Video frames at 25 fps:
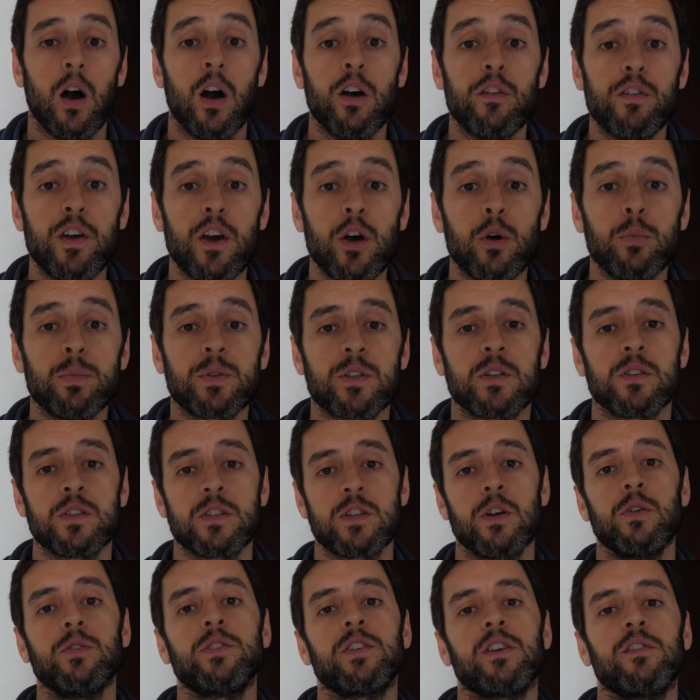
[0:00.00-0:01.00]
I've helped
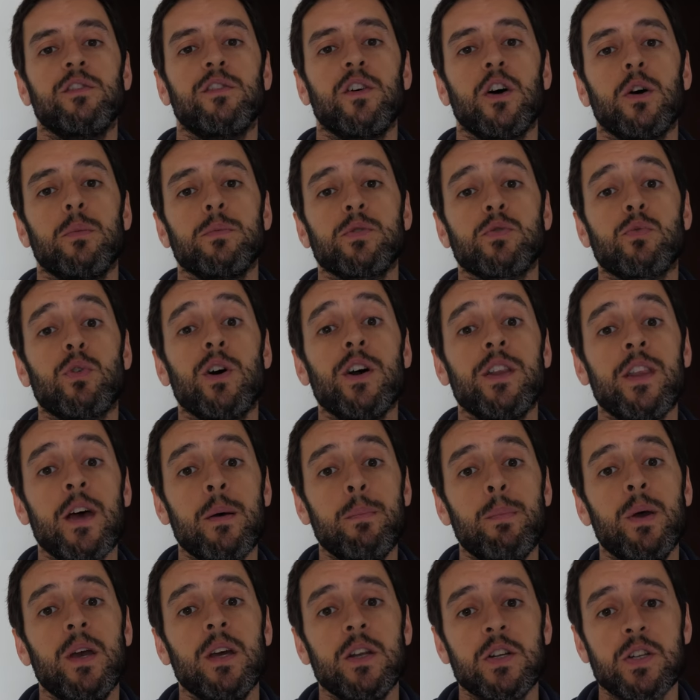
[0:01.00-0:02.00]
consulting firms write
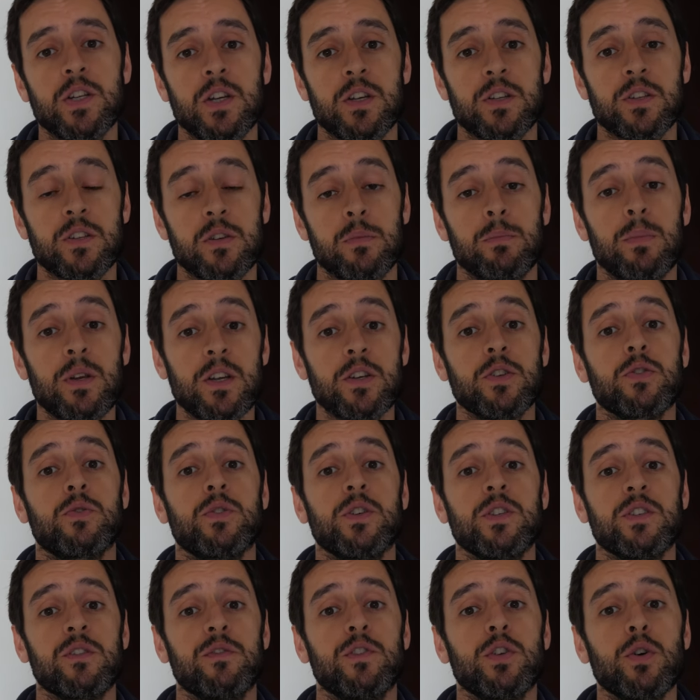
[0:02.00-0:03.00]
their pitches to
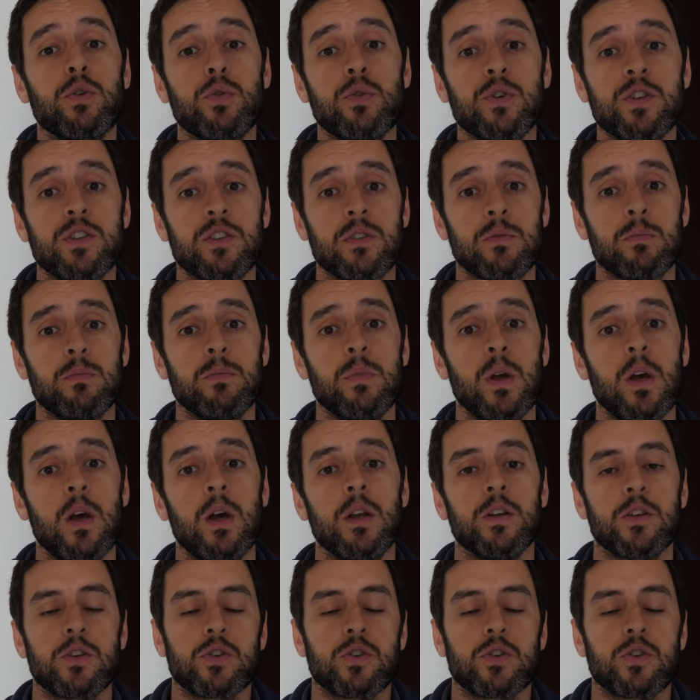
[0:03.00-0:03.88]
ministries of tourism